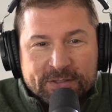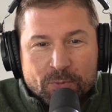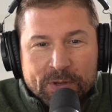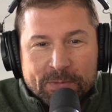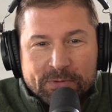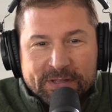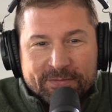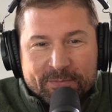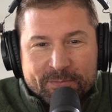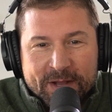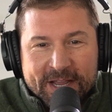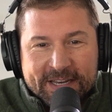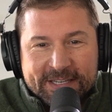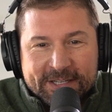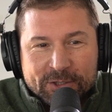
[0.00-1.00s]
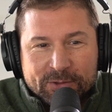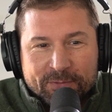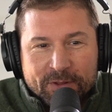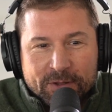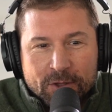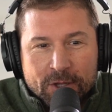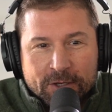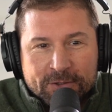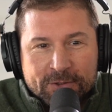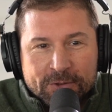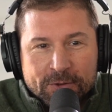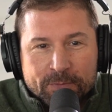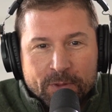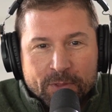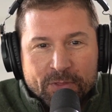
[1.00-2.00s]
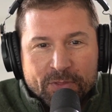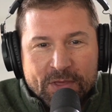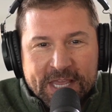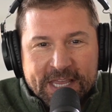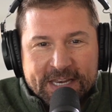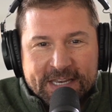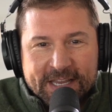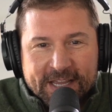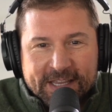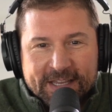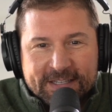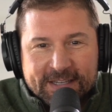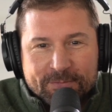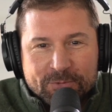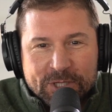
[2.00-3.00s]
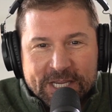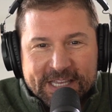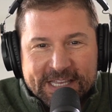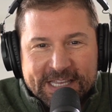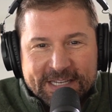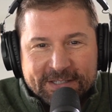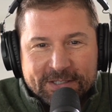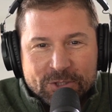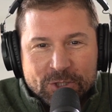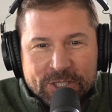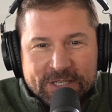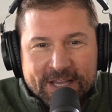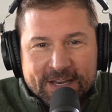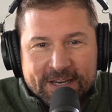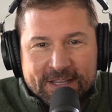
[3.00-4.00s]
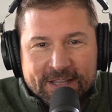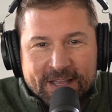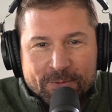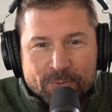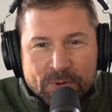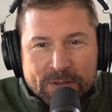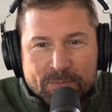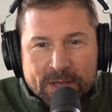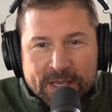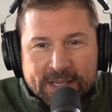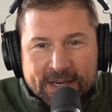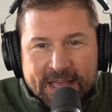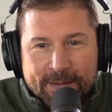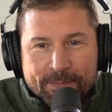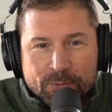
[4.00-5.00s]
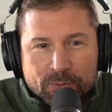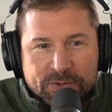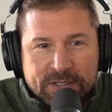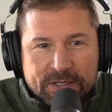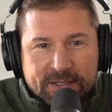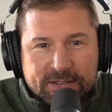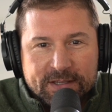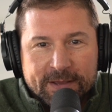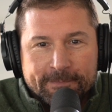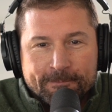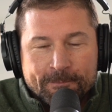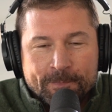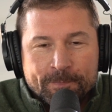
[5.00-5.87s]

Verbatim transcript: we believe in buying deals for the long term. Thinking decades. I'm Jake. He's a G Daddy, and we make it happen. We'll see you next time.